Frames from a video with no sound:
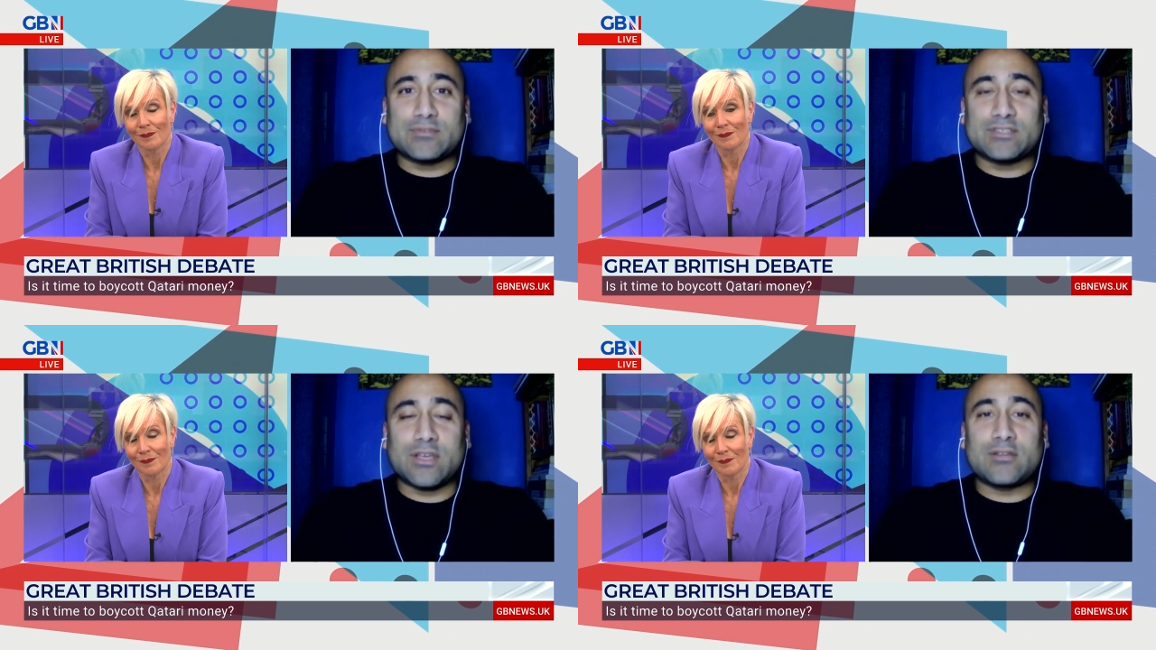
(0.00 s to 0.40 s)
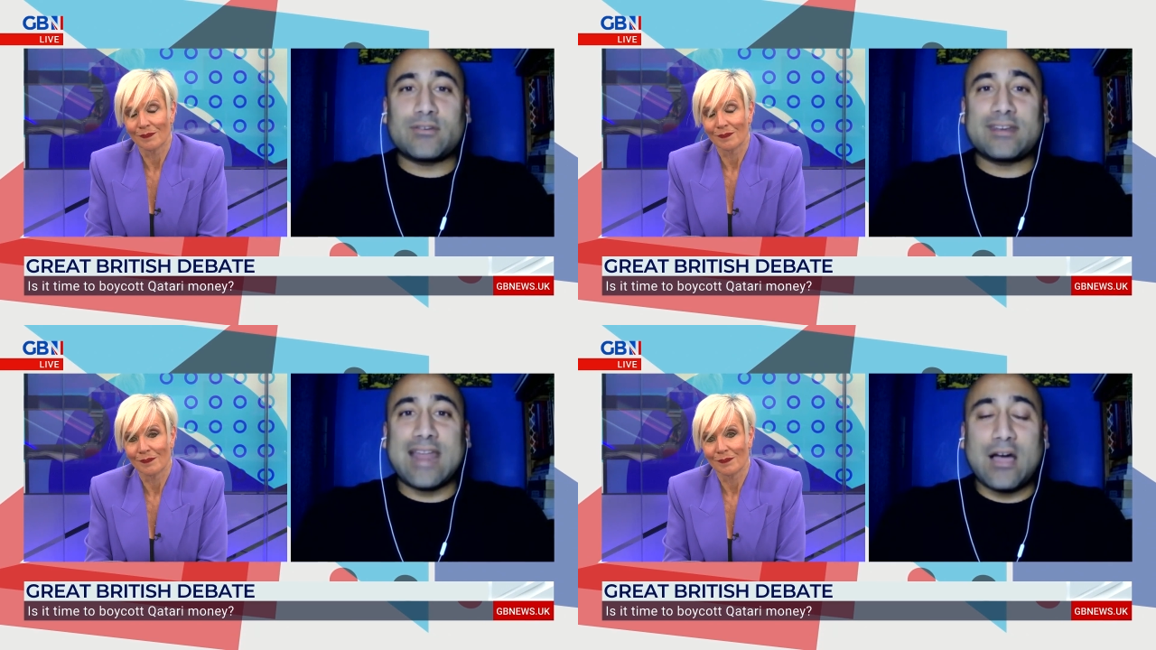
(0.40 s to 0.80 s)
Speaker 1: So
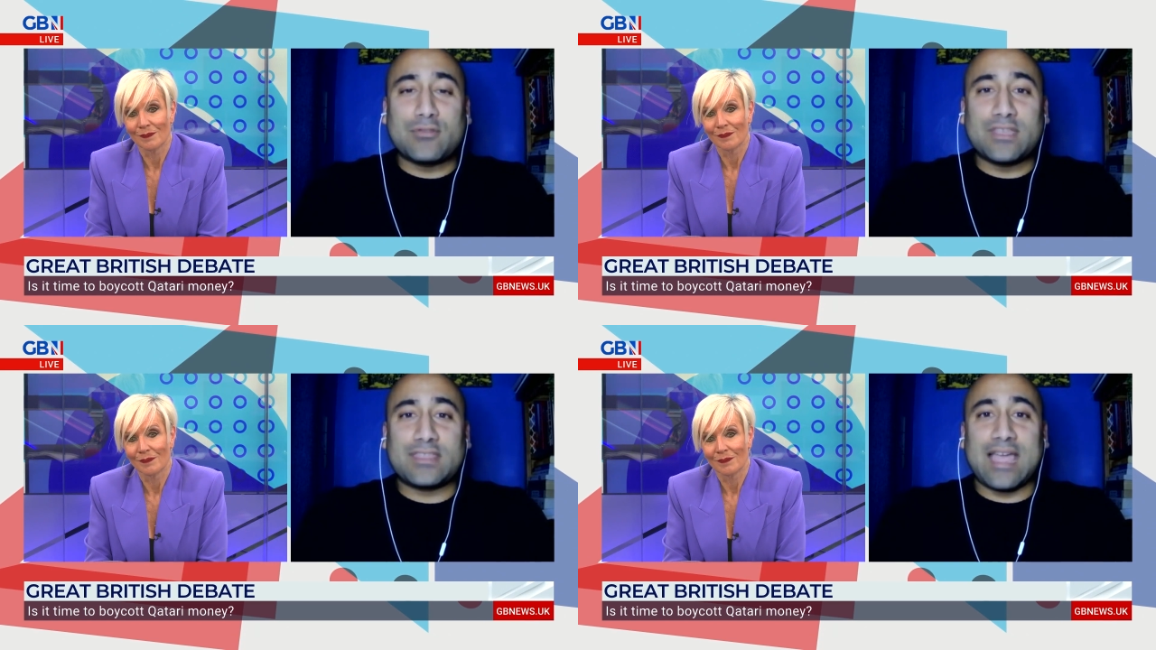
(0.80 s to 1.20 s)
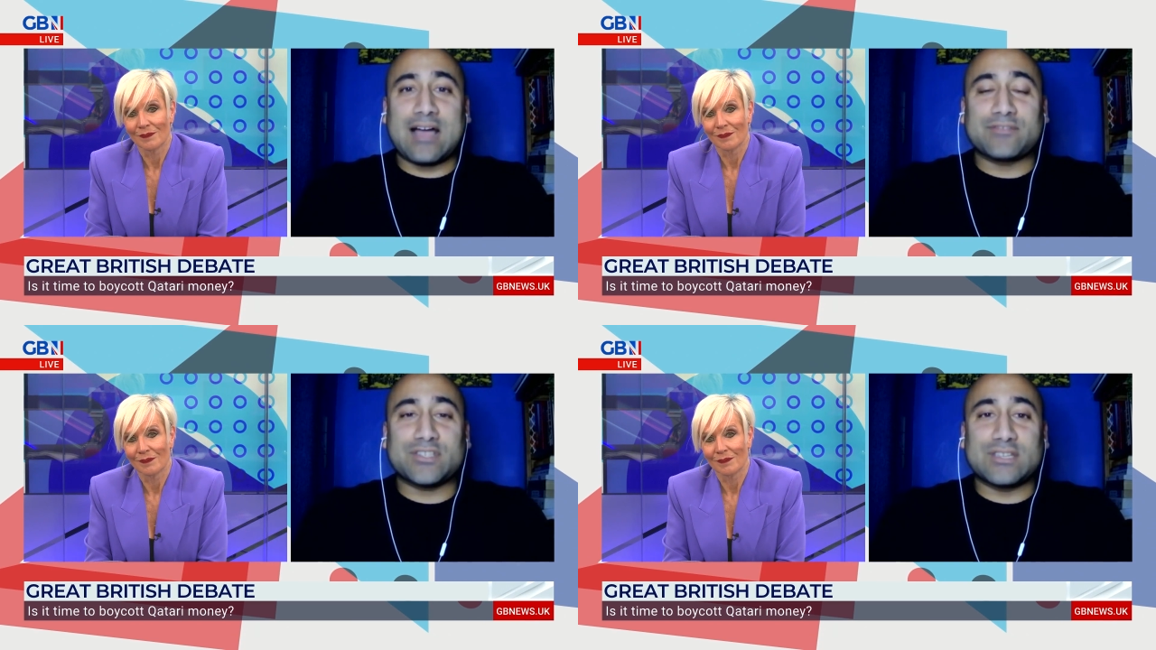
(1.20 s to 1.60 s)
now that
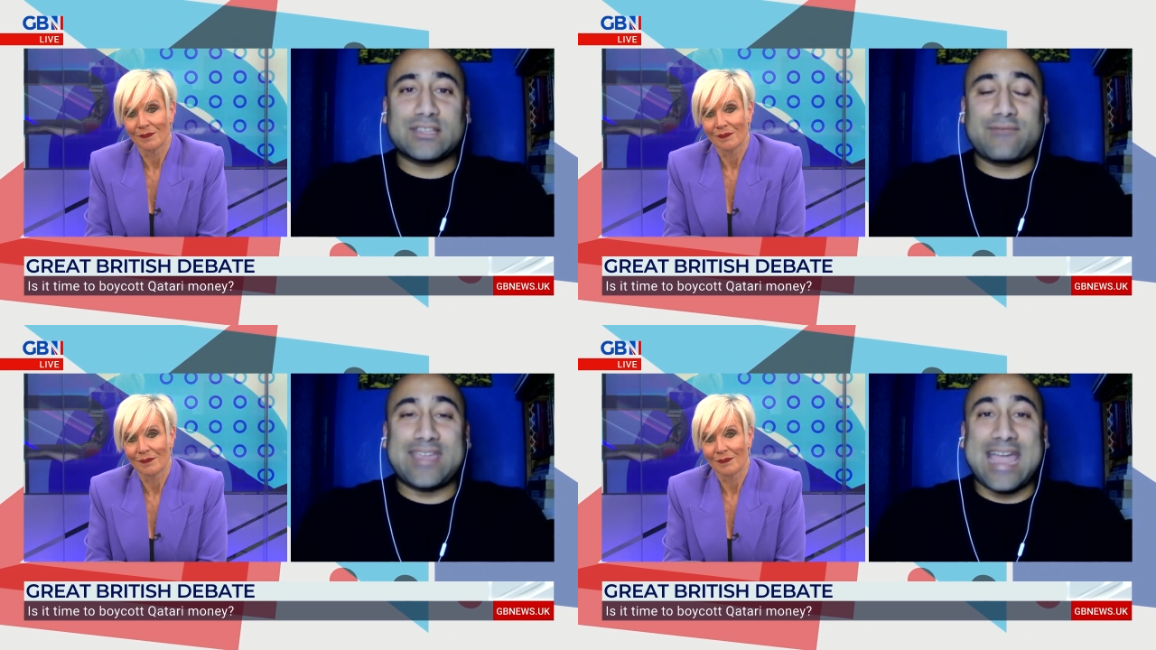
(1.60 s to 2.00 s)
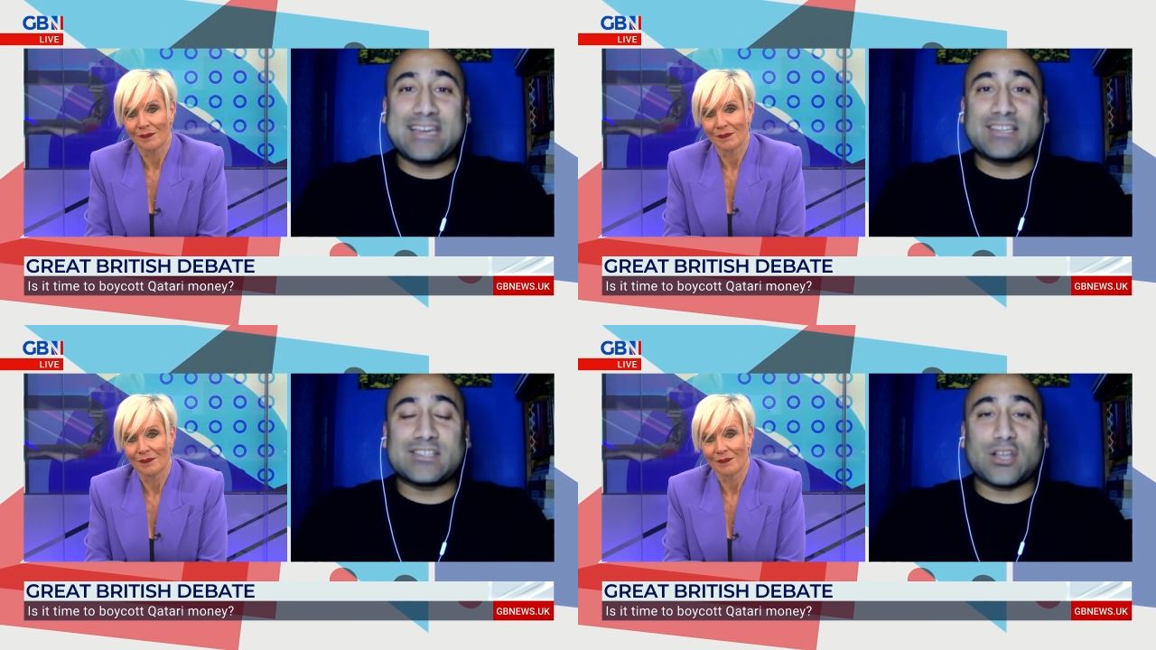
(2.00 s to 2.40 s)
they've
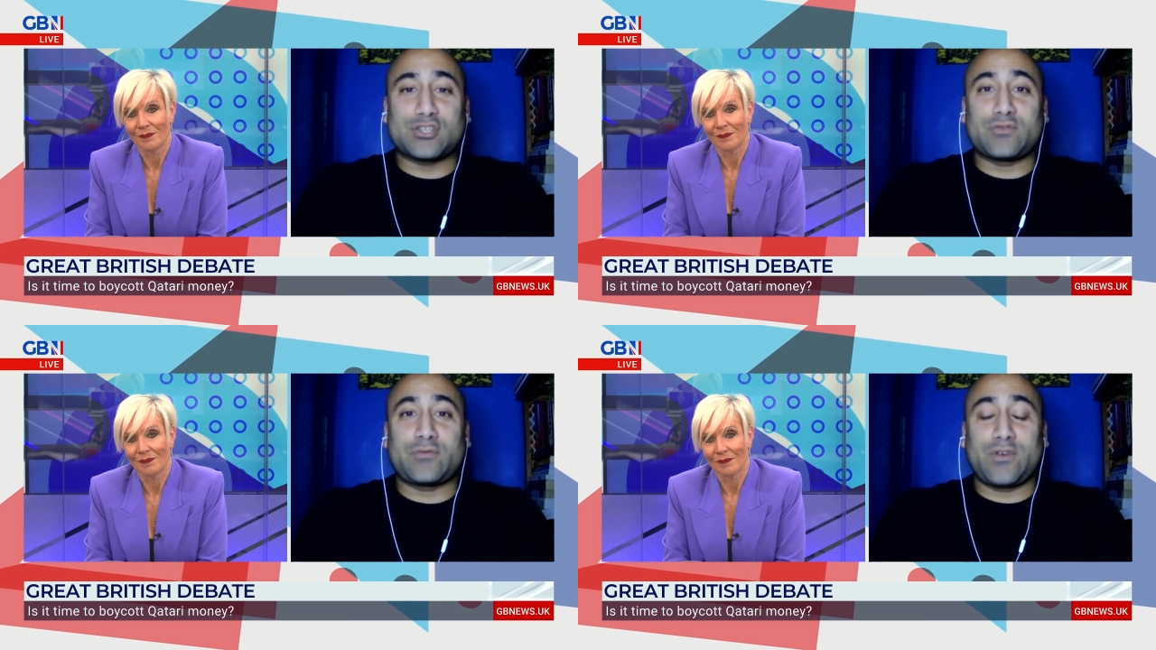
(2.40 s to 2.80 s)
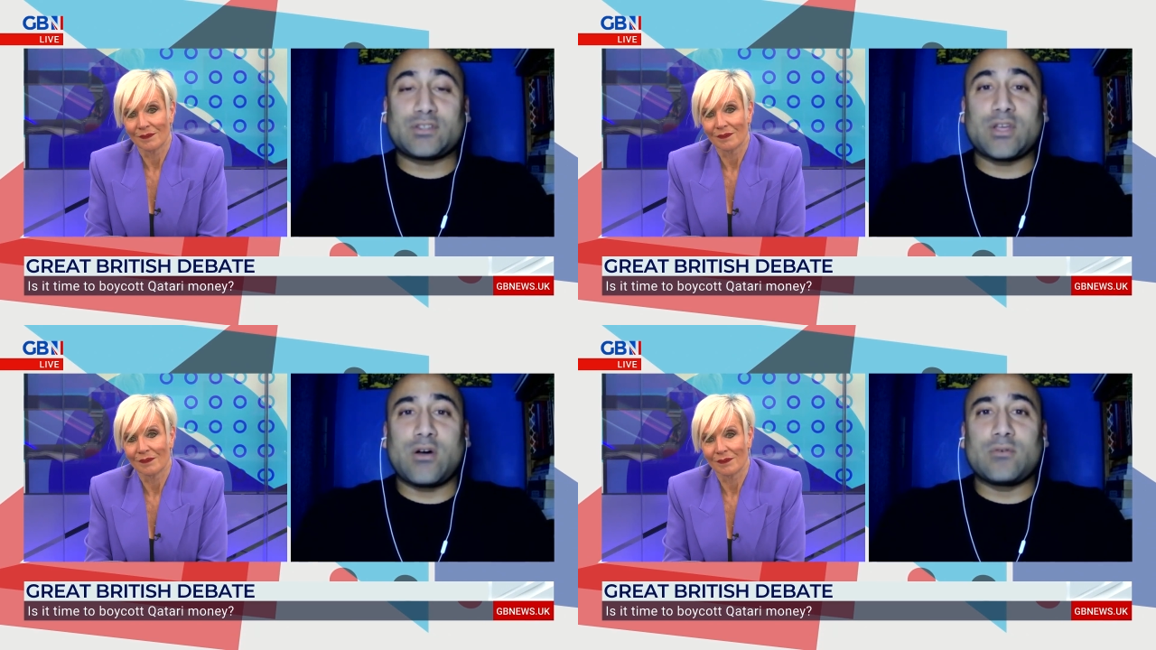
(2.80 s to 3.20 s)
gained such a
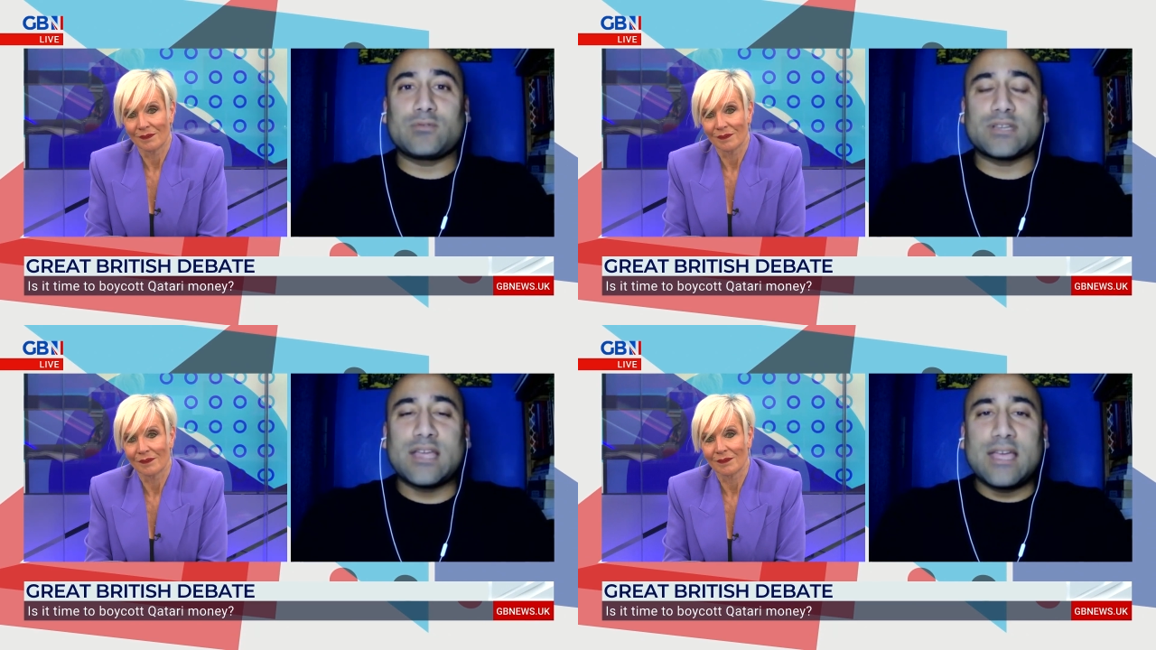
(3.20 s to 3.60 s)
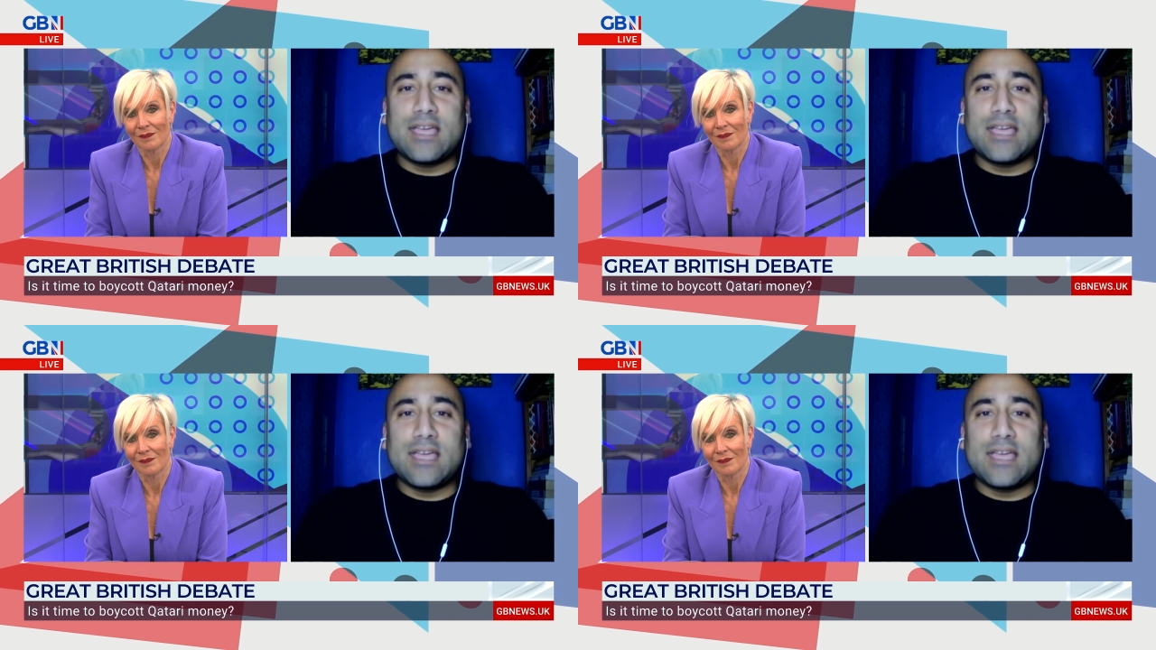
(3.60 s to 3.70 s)
foothold